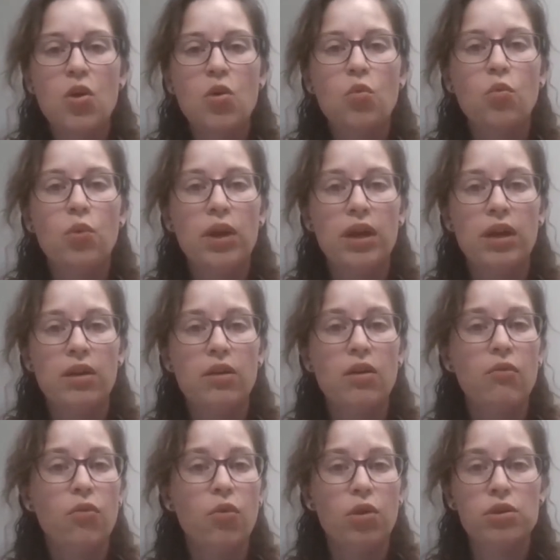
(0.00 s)
We
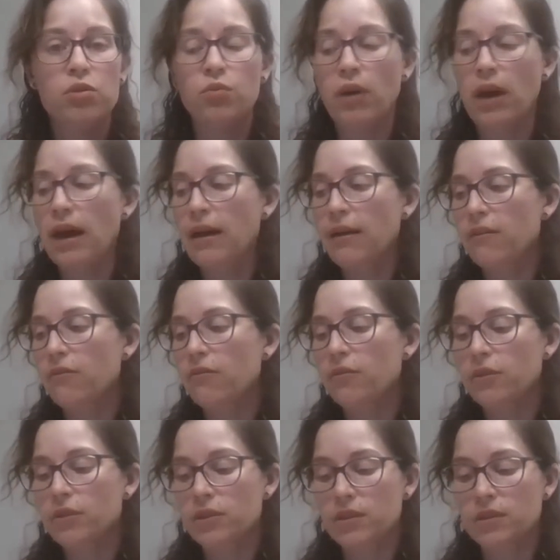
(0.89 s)
of course will
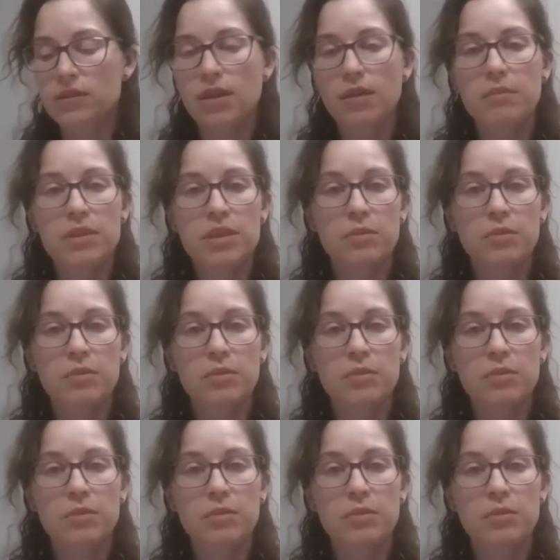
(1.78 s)
have some